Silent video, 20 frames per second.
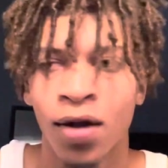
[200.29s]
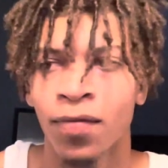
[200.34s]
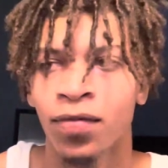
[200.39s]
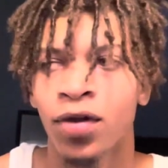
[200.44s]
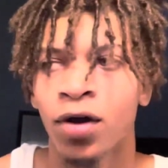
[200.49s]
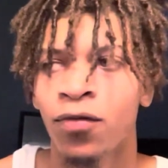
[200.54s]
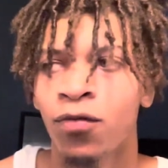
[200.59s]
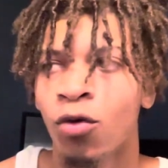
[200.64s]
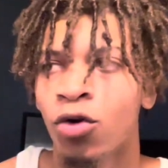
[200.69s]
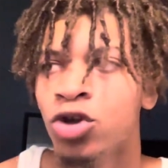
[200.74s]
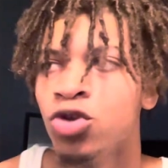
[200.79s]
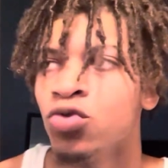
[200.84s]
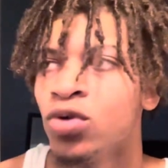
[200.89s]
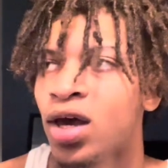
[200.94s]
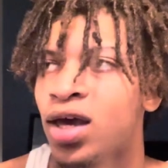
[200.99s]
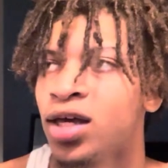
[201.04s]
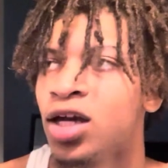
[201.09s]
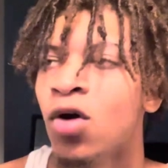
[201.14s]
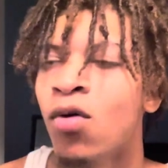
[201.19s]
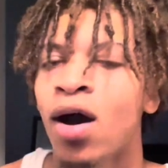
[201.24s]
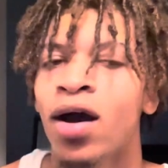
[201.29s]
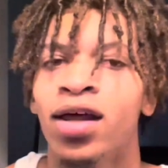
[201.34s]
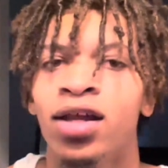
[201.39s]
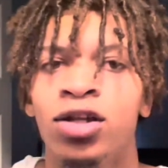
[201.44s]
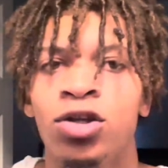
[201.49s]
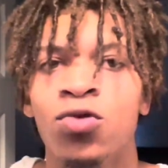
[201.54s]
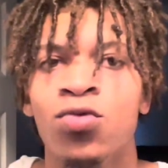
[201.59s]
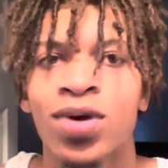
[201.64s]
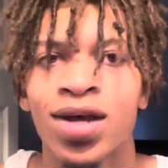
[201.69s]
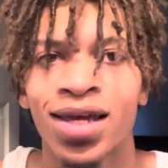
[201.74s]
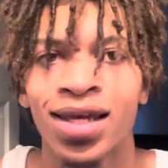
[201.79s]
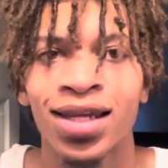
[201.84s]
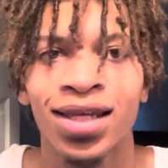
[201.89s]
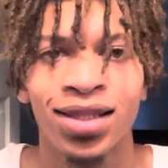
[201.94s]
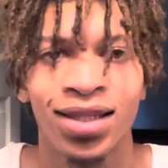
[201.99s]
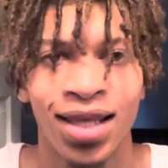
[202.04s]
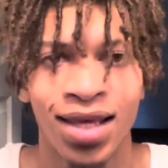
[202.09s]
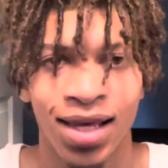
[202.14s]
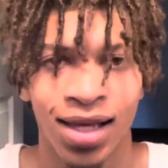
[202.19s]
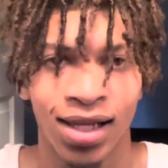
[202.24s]
Therefore, you can't go out and do
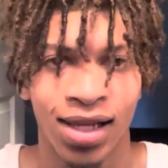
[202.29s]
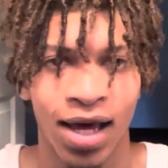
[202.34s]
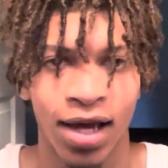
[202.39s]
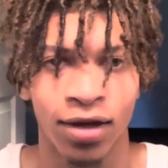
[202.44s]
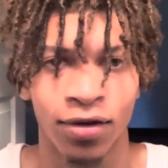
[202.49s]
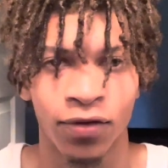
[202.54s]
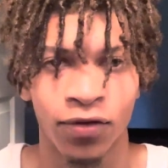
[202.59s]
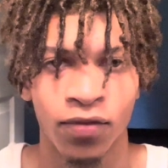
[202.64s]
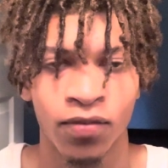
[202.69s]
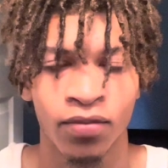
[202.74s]
anything in life.